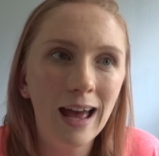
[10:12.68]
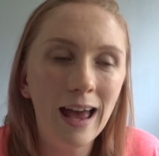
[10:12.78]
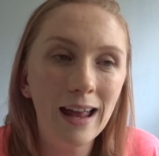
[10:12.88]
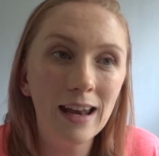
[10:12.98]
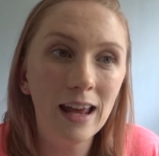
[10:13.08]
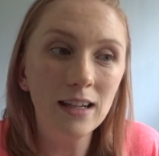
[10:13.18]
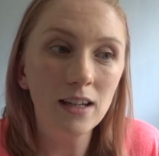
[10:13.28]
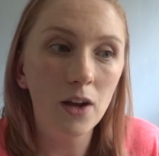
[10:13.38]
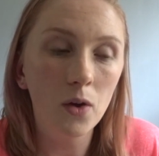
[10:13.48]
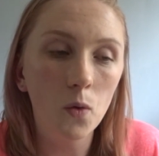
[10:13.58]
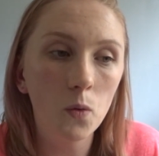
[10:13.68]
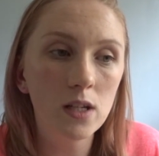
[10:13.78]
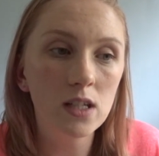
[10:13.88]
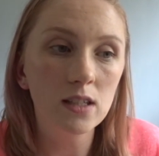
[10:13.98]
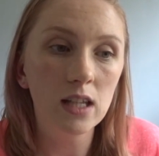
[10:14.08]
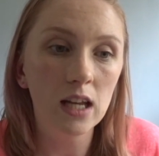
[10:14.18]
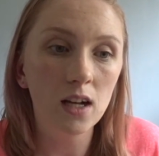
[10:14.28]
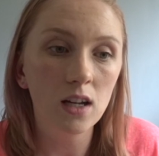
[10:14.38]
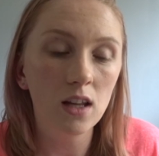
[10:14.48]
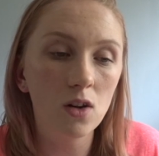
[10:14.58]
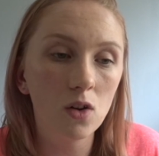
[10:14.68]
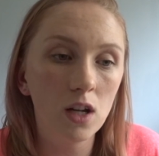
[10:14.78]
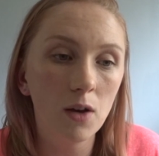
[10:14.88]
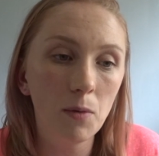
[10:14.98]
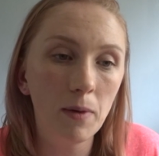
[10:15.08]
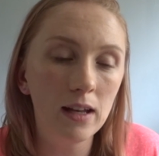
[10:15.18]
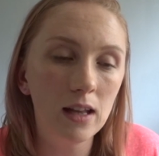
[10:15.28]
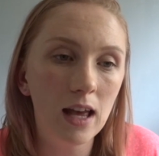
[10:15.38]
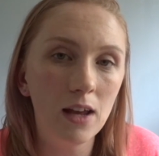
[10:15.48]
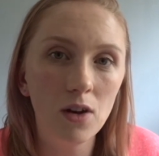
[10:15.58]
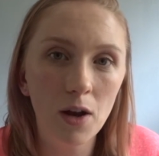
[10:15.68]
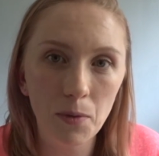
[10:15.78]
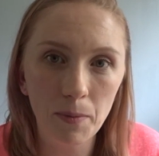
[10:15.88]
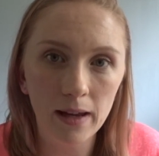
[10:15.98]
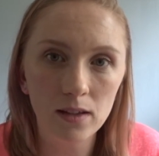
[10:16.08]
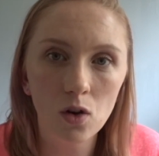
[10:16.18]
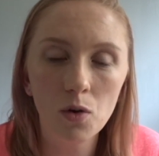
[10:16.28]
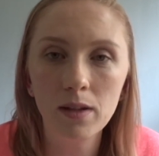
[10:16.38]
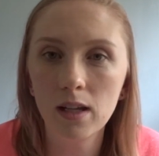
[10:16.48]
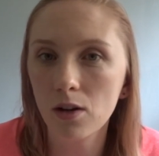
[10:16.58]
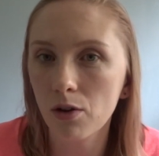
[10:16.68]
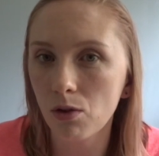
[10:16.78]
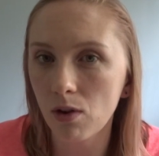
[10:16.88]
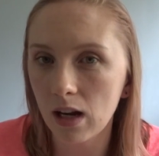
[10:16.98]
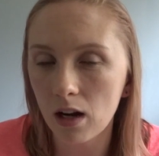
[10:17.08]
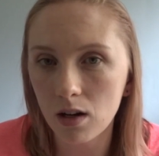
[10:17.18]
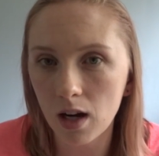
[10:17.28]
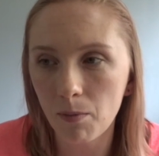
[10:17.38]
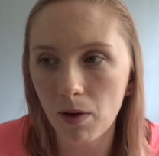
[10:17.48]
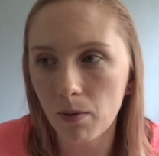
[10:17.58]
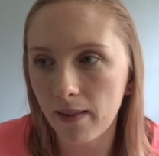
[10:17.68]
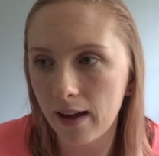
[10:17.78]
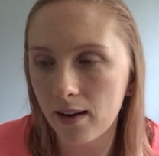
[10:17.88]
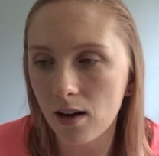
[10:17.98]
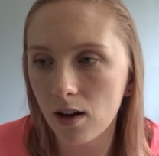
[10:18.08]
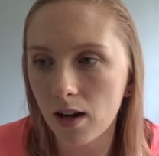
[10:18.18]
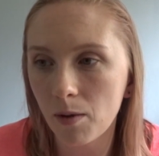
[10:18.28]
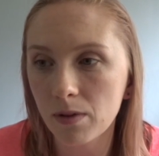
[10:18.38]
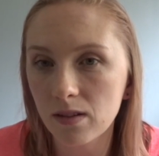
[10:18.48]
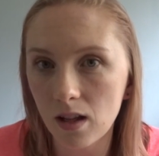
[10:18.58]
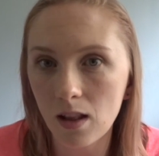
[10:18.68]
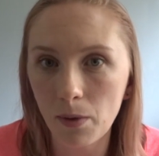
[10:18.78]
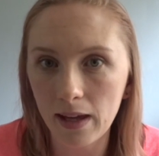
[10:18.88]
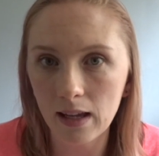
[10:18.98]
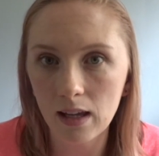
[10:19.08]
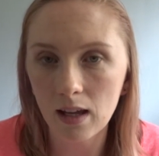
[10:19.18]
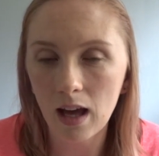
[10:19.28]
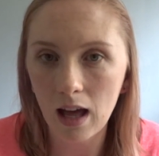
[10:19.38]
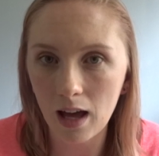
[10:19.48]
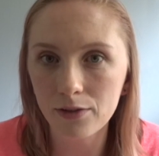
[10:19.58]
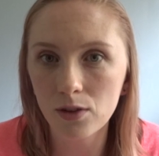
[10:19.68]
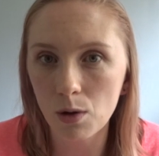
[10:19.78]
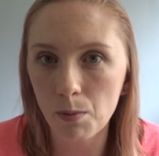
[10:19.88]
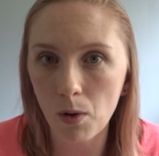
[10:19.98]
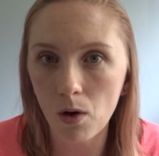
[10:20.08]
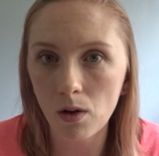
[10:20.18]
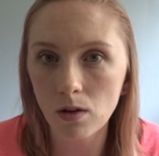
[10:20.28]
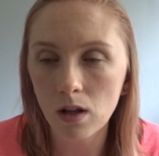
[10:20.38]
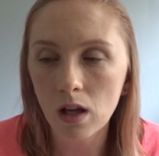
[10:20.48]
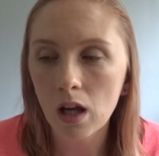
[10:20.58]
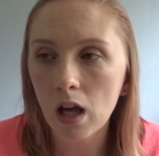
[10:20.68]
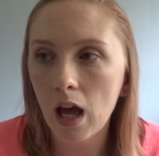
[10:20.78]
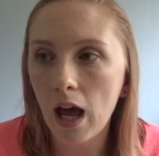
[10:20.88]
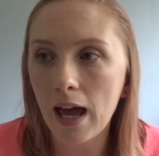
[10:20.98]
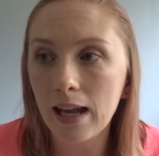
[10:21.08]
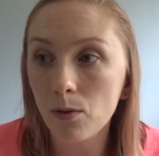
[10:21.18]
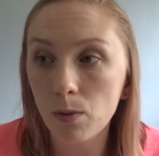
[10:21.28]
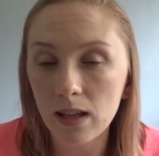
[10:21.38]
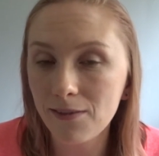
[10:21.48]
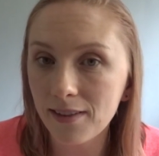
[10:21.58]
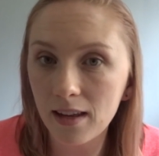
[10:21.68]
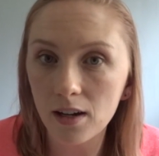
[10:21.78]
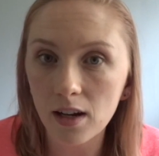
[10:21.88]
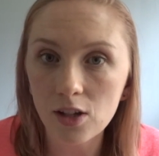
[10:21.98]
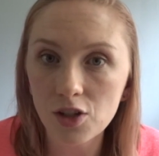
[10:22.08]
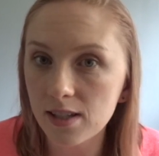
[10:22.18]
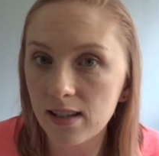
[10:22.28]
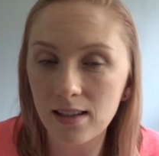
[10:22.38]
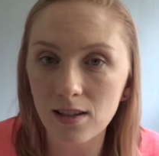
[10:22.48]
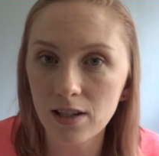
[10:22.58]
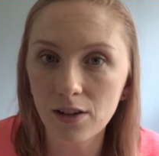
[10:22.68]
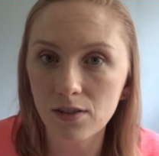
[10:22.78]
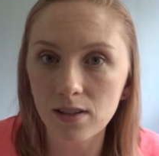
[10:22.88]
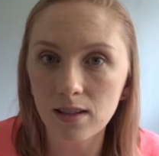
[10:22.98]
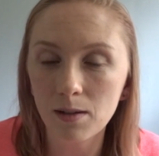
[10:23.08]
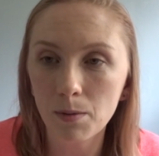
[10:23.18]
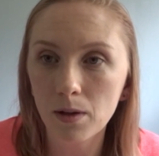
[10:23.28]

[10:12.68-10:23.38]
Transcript: at night now, we just take her either onto our bed and lie her on our bed, or we take her through into her crib and we lie her in her crib, still awake, after her bottle, and we leave her there and she sends herself to sleep.